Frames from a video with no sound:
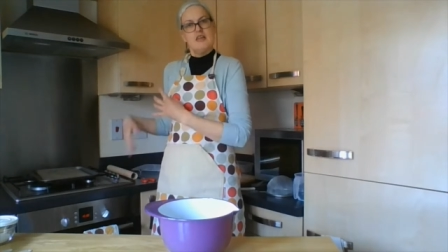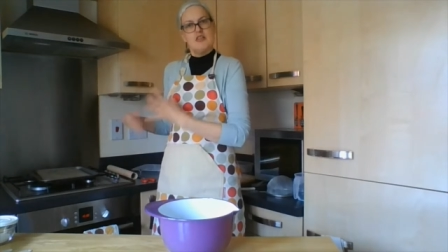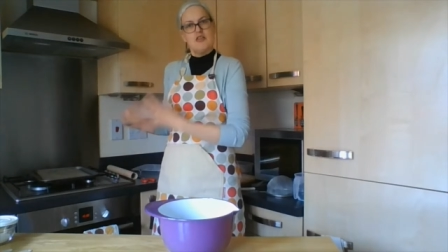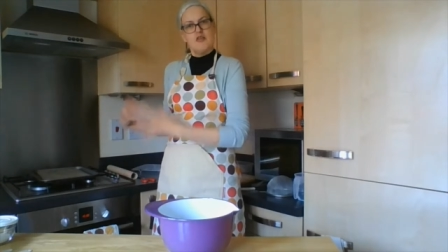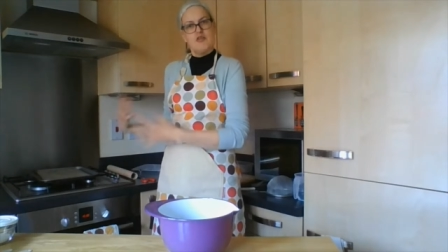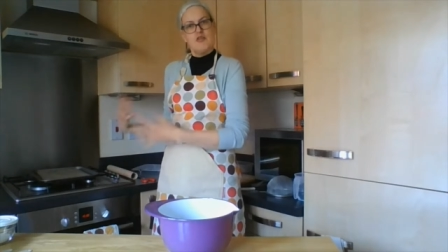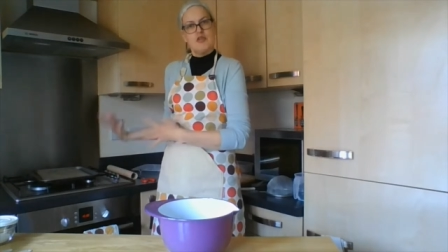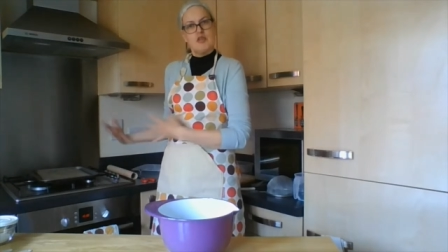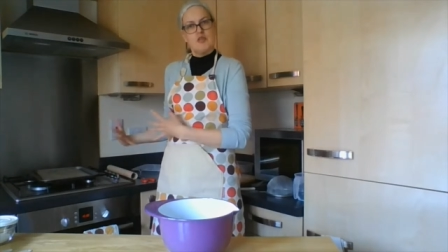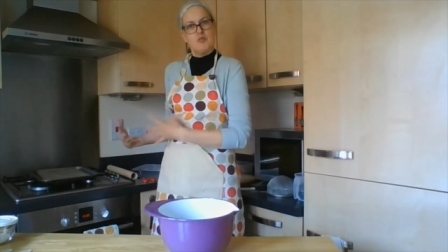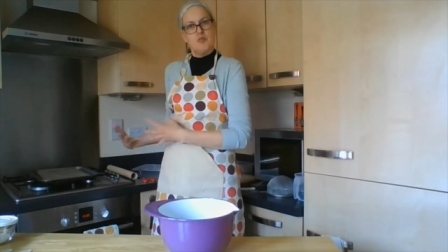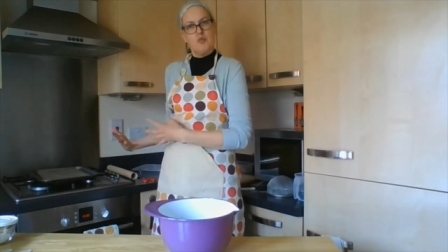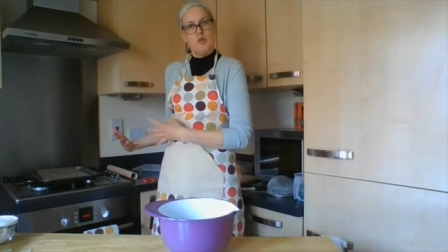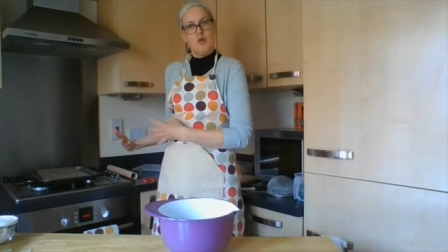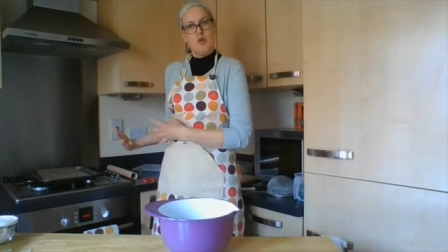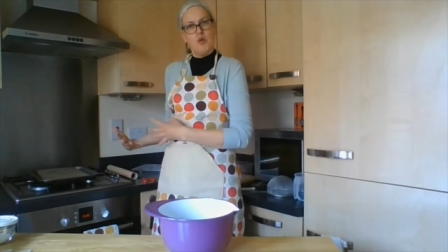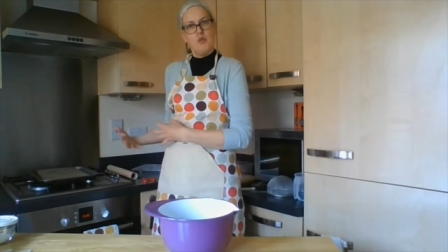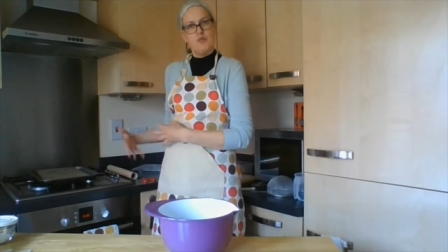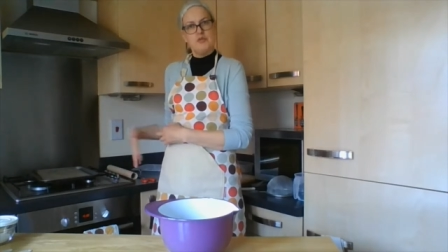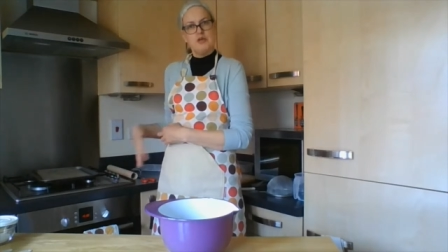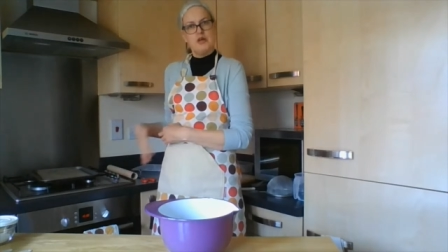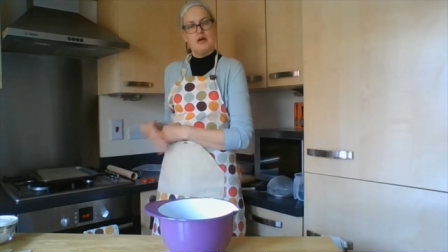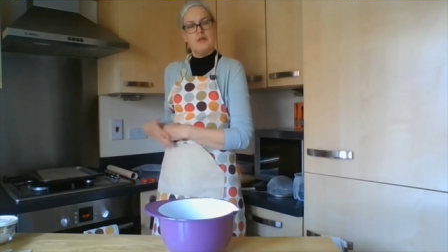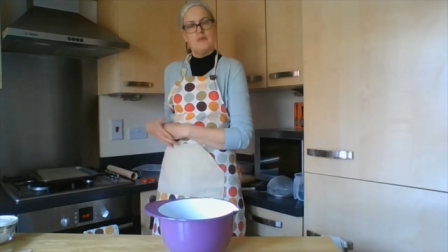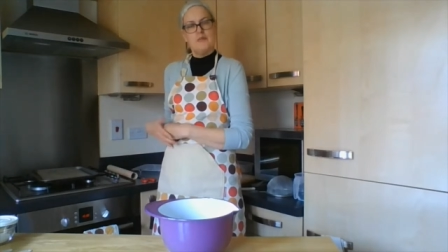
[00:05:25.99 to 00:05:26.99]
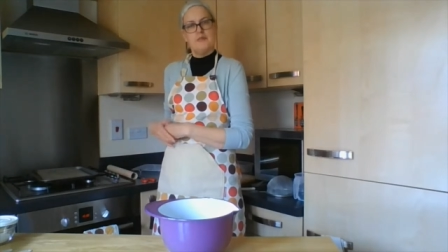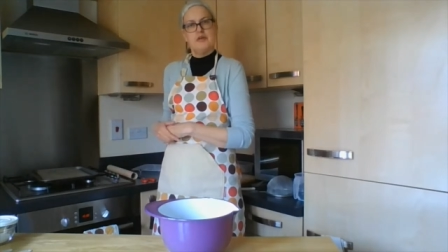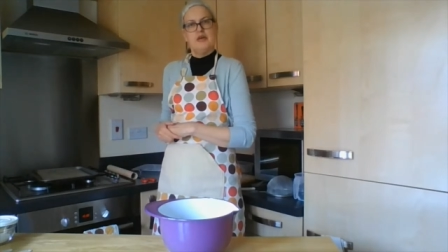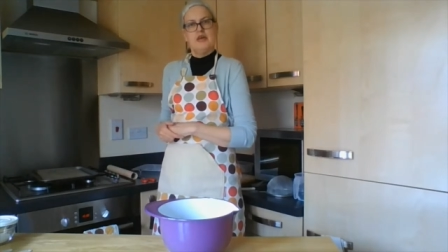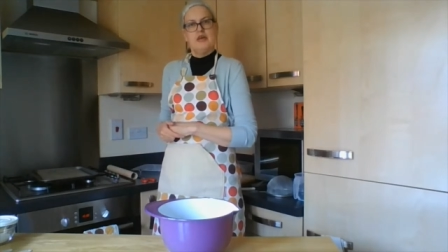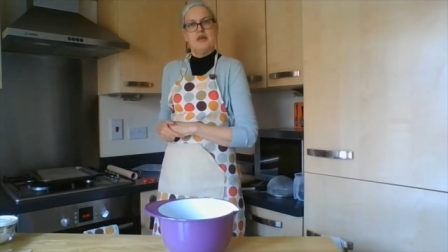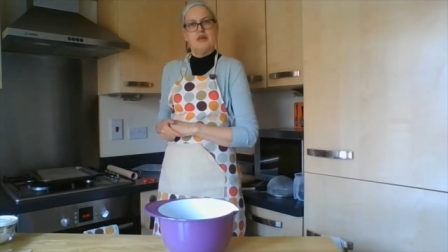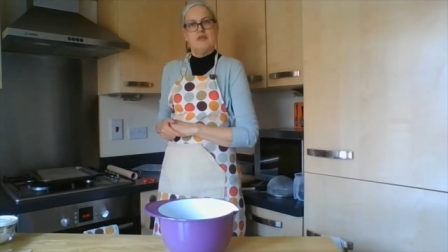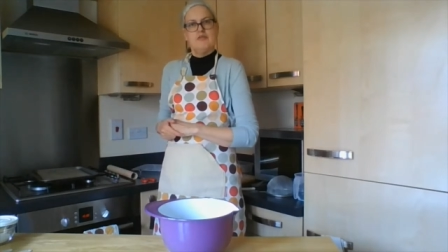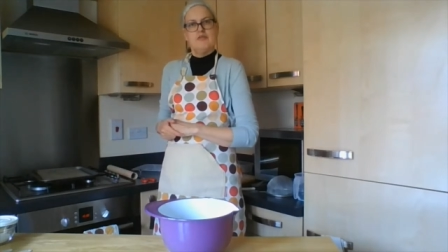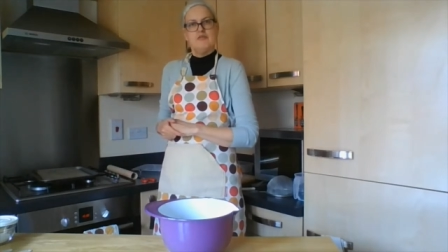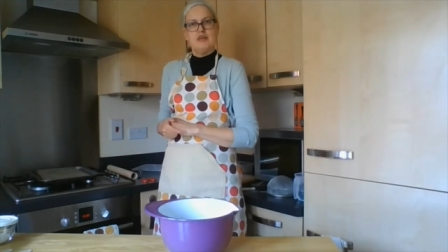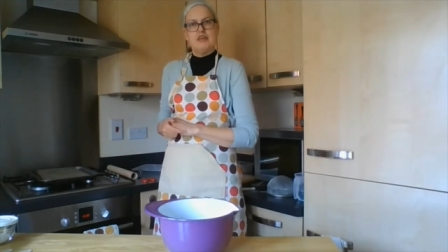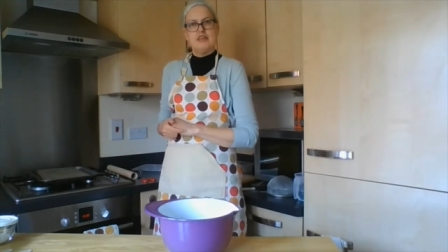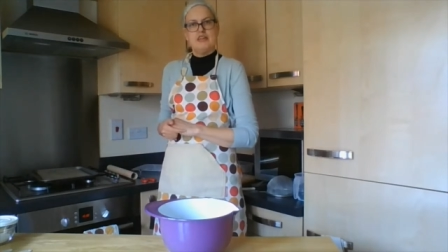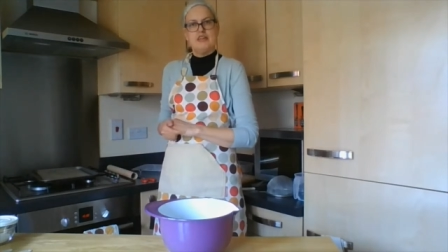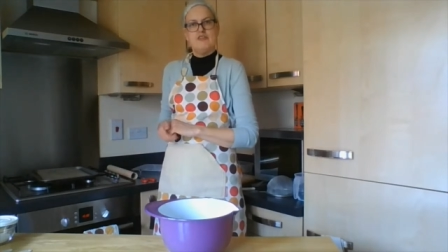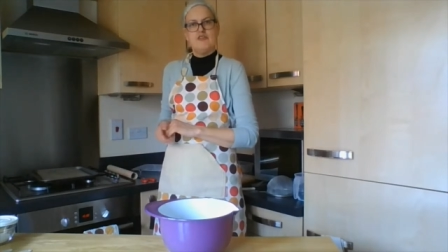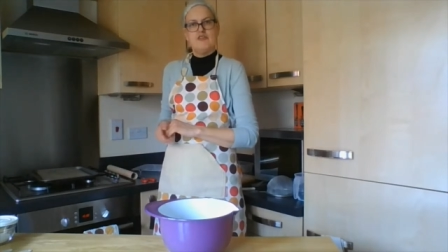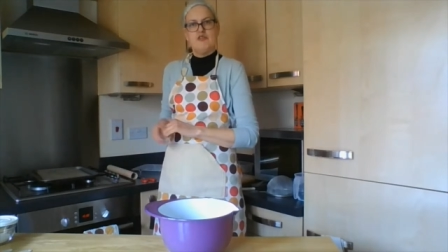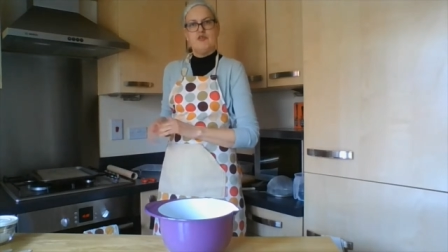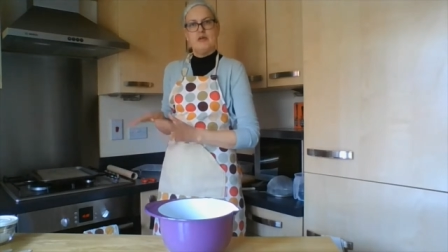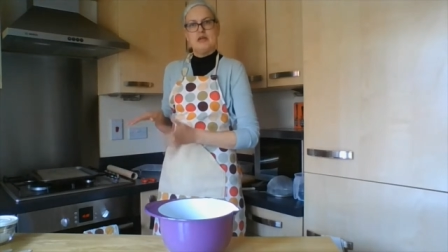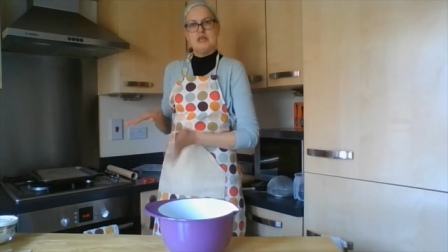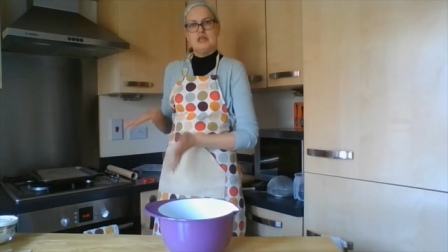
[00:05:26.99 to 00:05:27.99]
So it's warmed up, ready
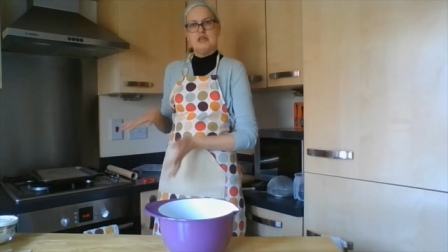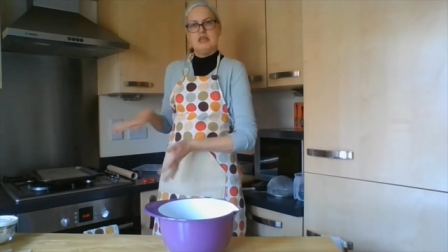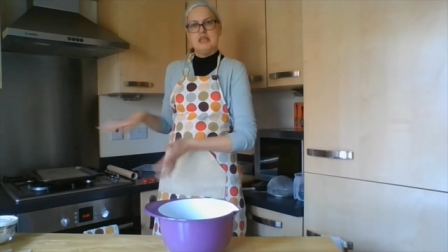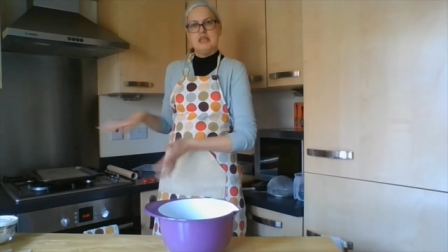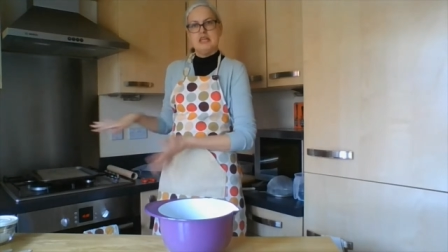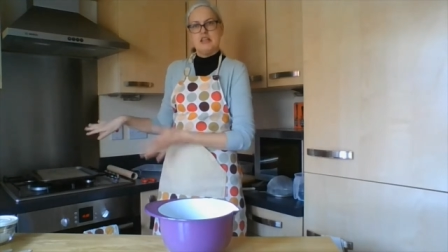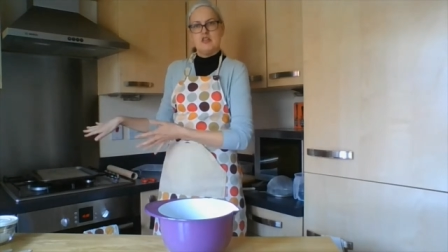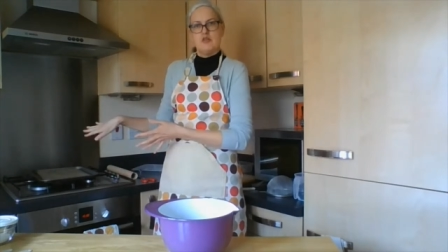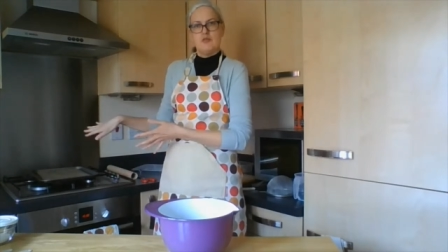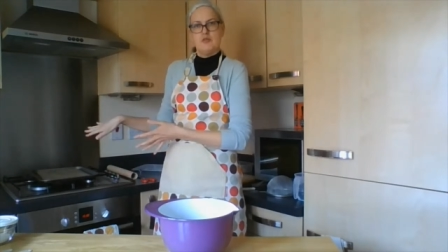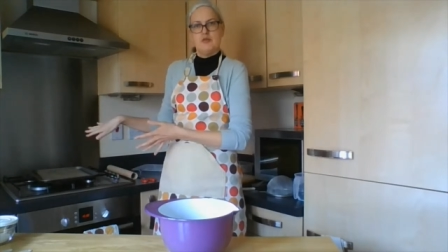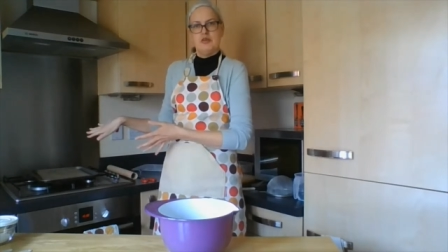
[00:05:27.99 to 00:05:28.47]
for when you need to